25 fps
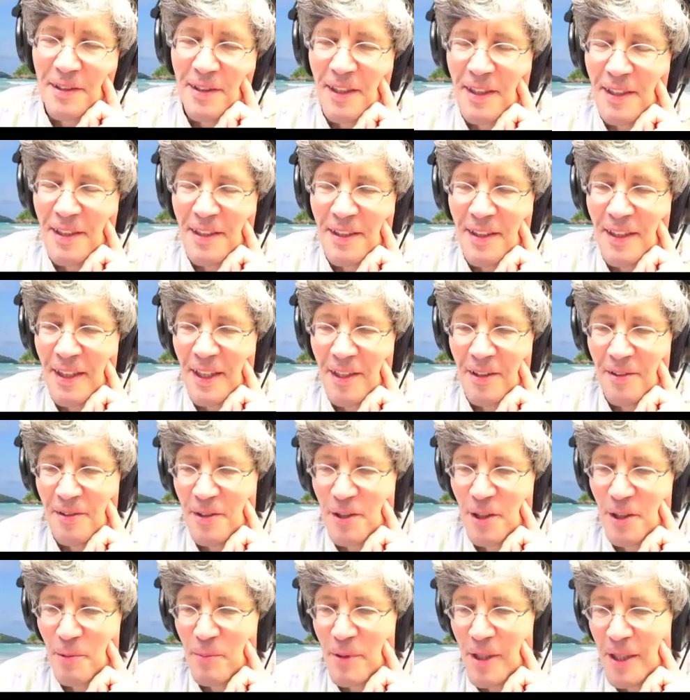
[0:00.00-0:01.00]
get it down
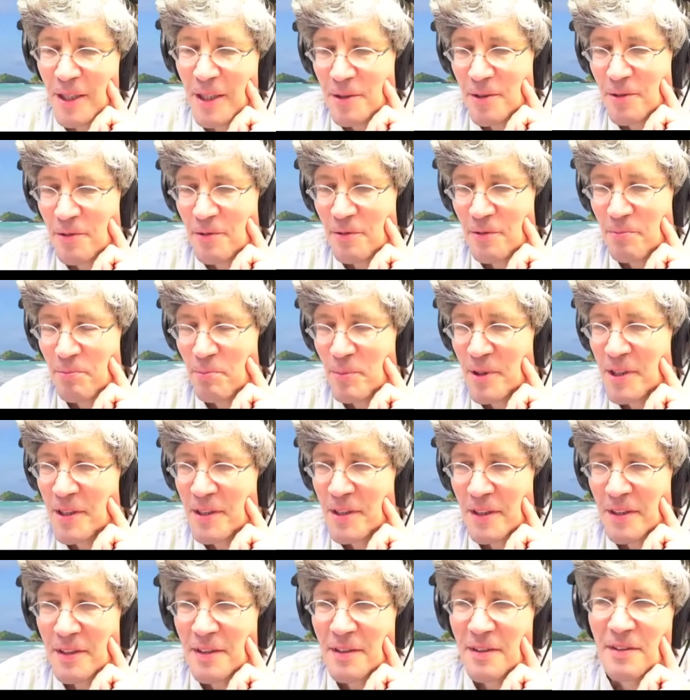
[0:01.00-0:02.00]
in a matter of
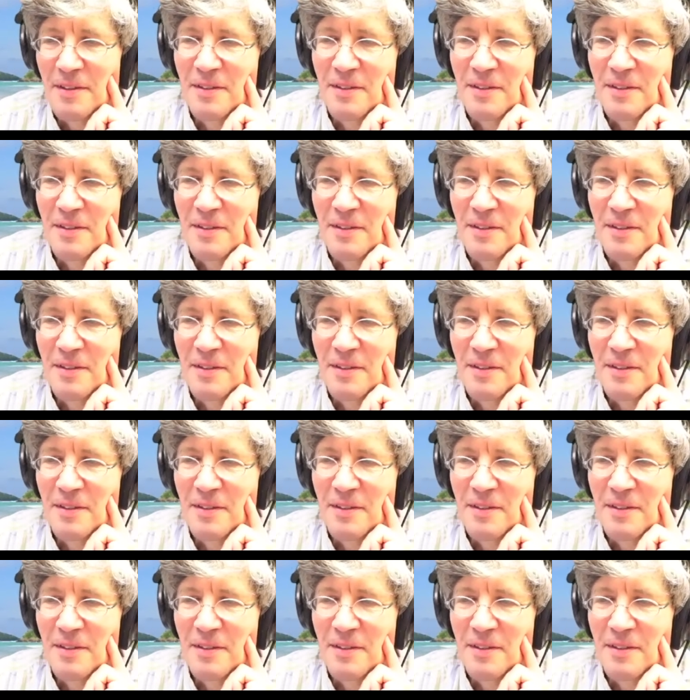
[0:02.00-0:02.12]
minutes.